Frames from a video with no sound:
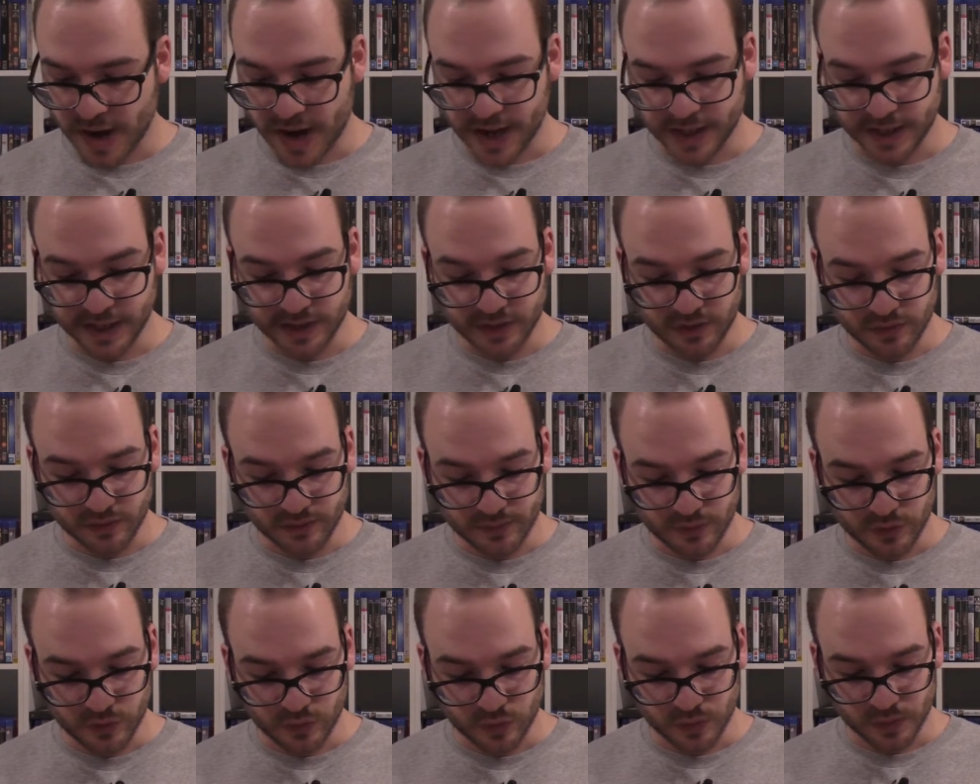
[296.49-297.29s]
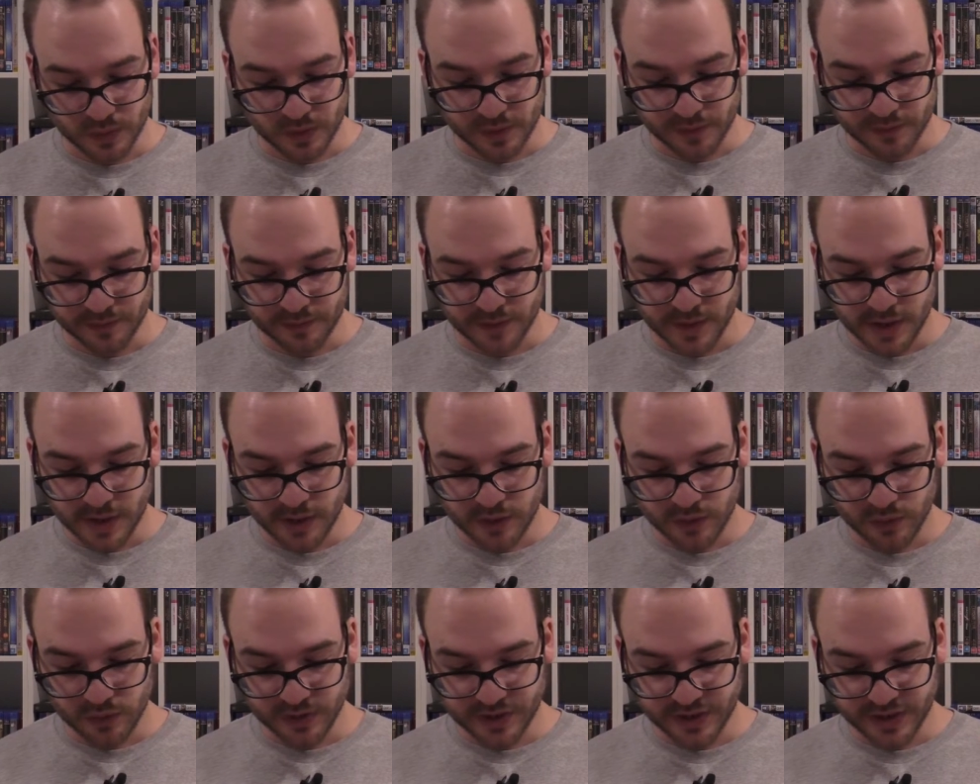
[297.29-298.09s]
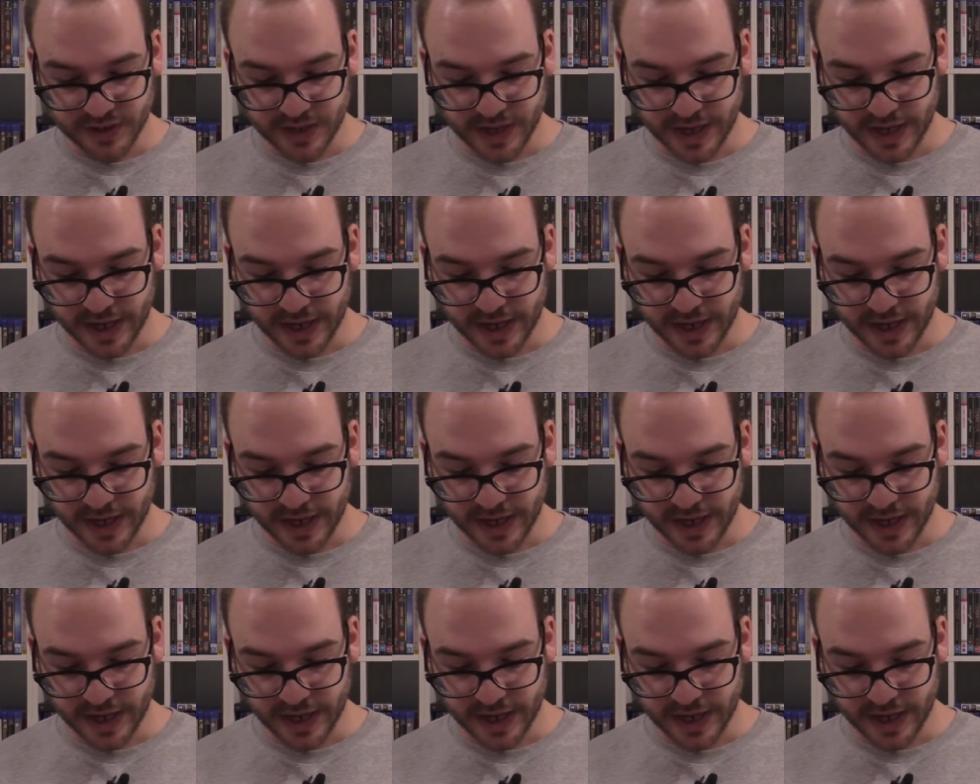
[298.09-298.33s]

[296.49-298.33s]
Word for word: an interview with critic